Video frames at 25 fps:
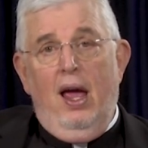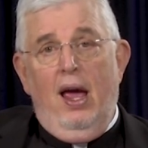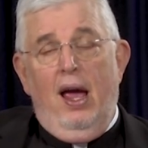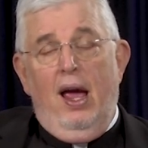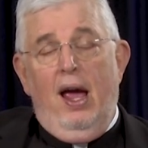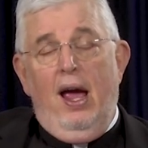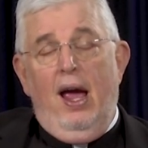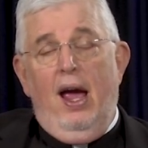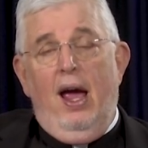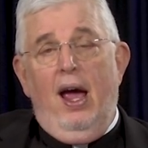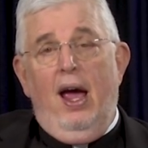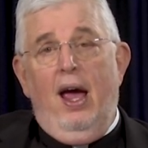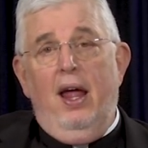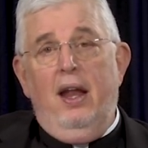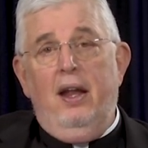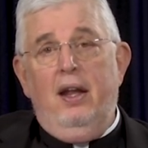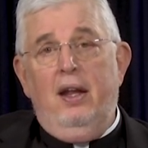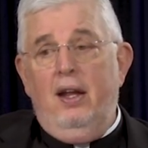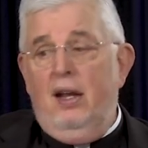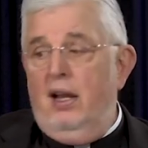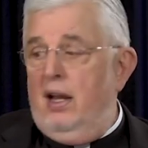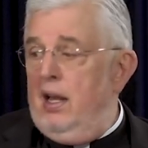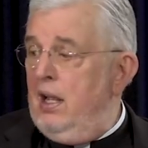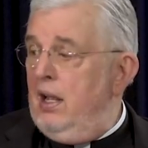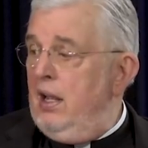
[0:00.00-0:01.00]

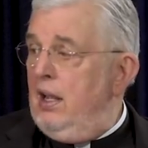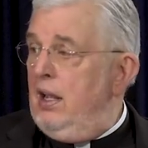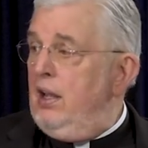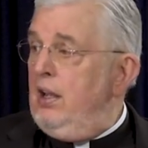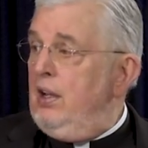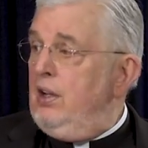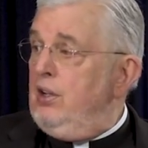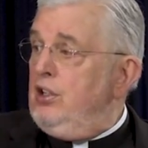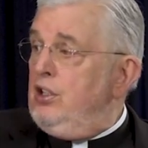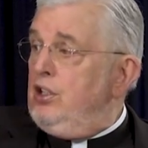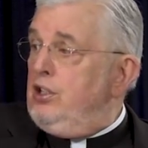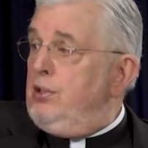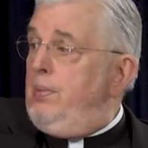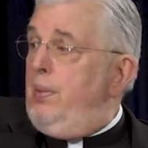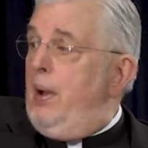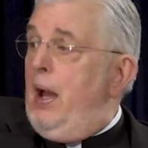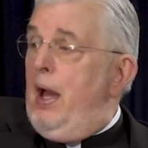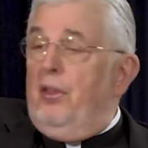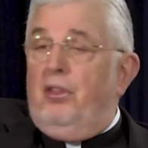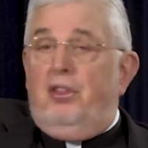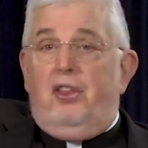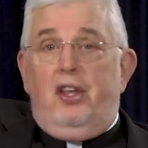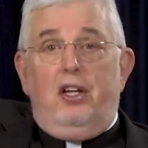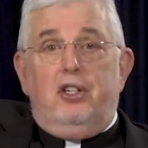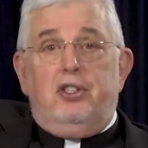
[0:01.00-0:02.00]
and she was
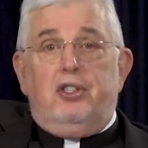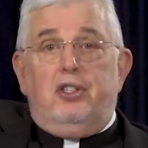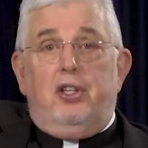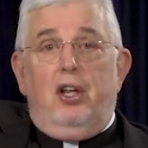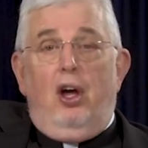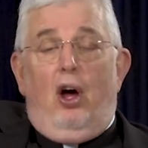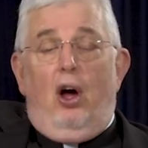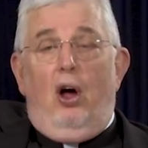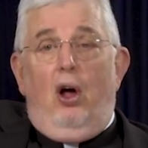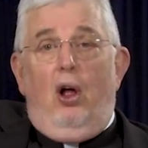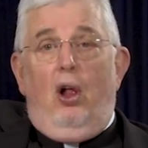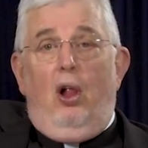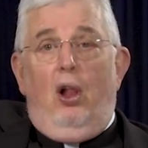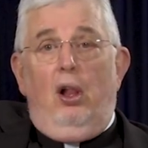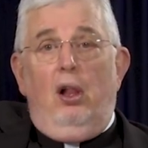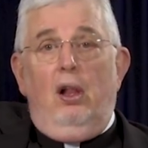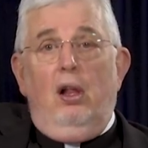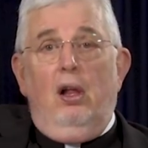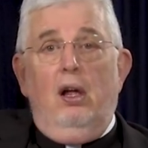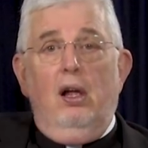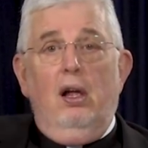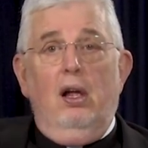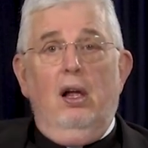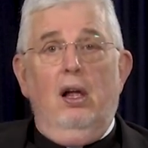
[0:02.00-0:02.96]
about this tall,